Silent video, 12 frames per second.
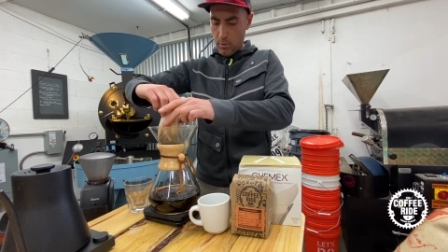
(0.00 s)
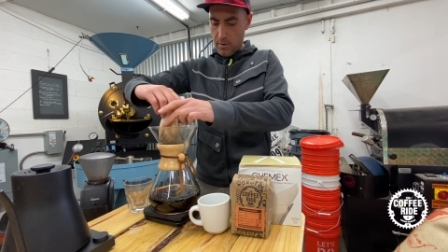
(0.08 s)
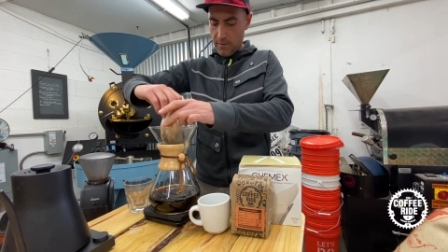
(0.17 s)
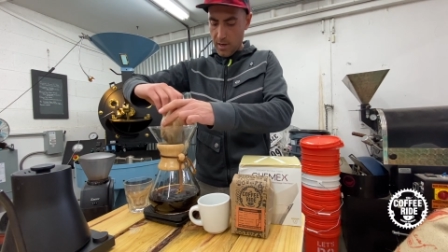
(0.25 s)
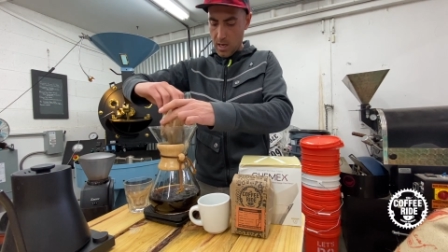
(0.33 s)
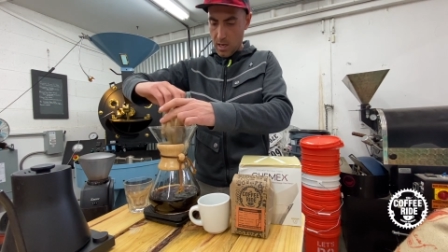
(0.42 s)
we've
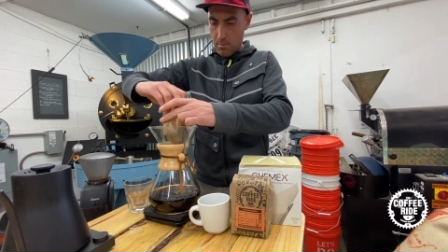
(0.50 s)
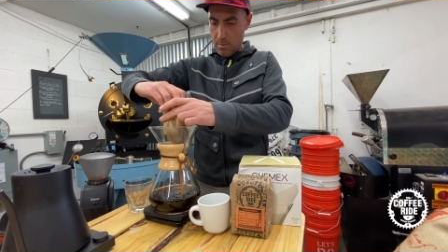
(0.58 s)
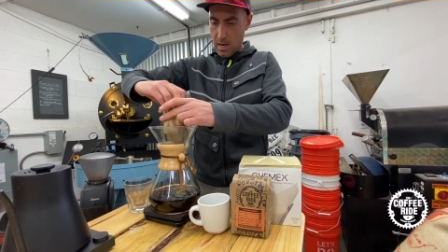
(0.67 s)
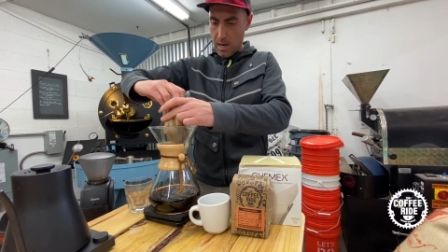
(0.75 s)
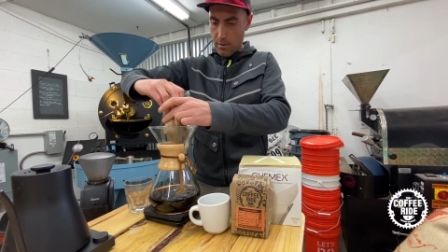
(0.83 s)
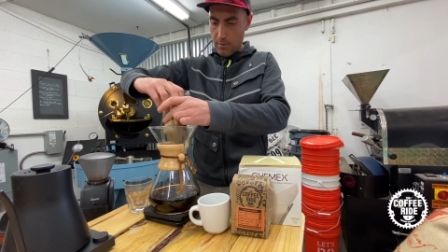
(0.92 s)
hit
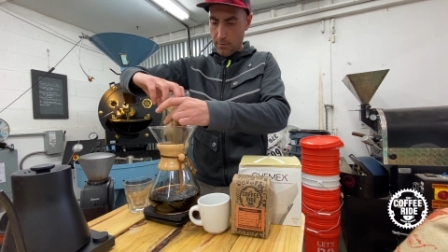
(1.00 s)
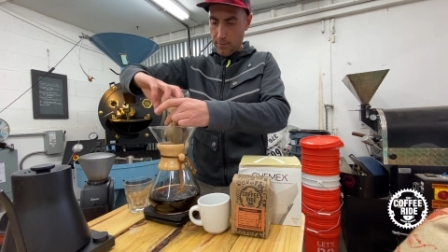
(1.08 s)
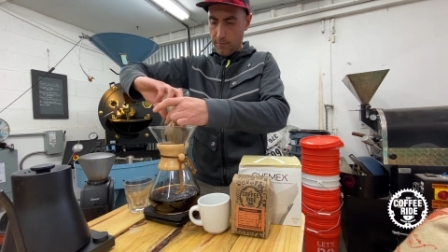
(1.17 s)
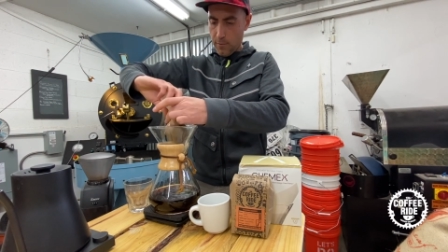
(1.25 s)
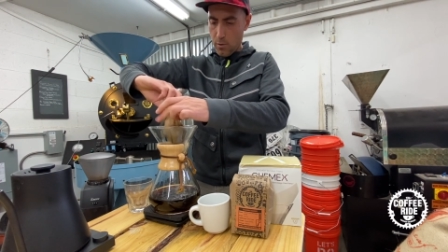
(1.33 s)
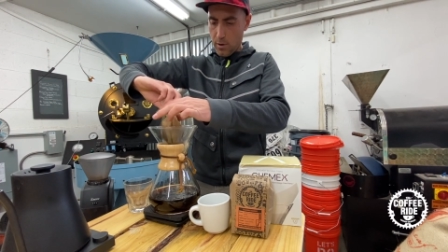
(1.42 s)
about
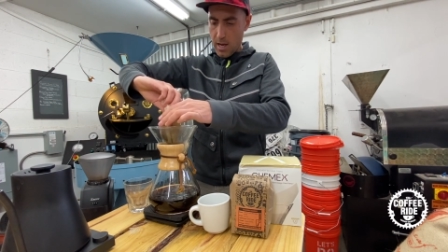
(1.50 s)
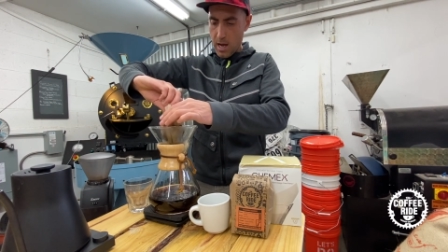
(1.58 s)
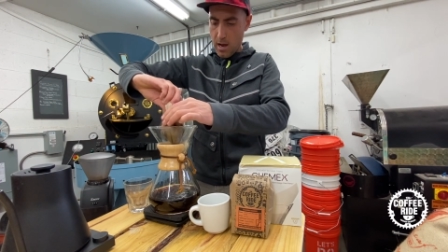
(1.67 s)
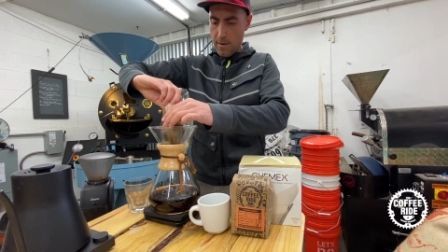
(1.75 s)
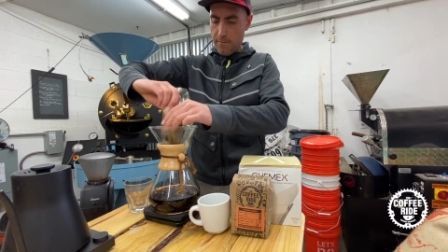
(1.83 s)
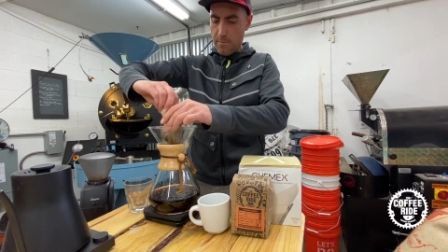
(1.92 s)

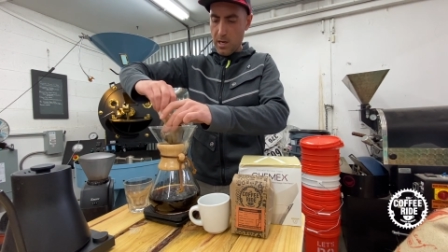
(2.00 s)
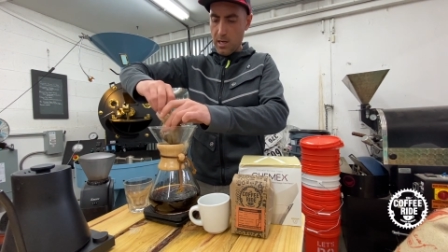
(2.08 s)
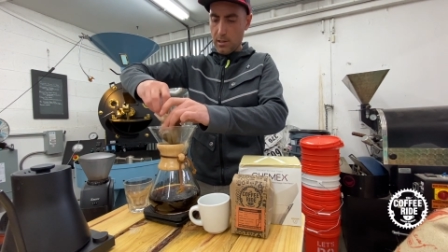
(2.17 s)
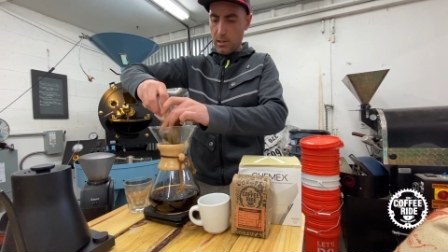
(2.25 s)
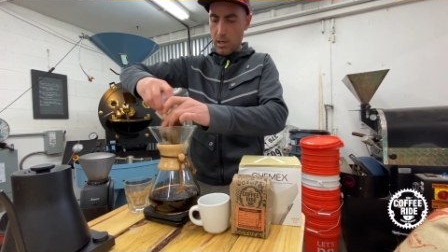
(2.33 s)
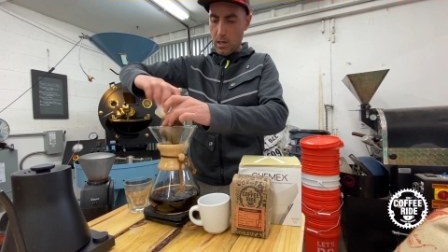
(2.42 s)
4.5
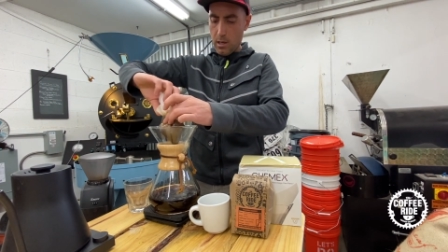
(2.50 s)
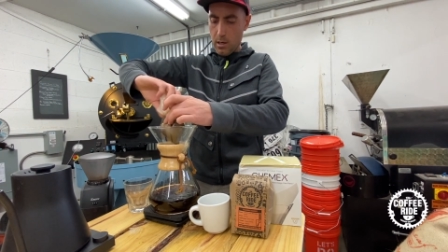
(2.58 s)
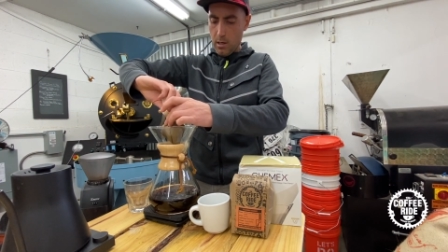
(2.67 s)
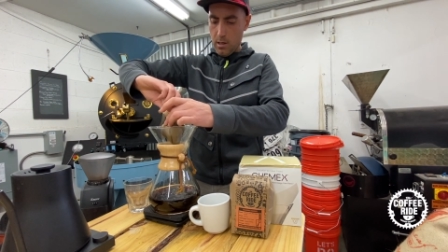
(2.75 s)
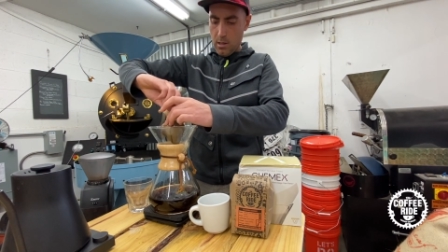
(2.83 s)
minutes here,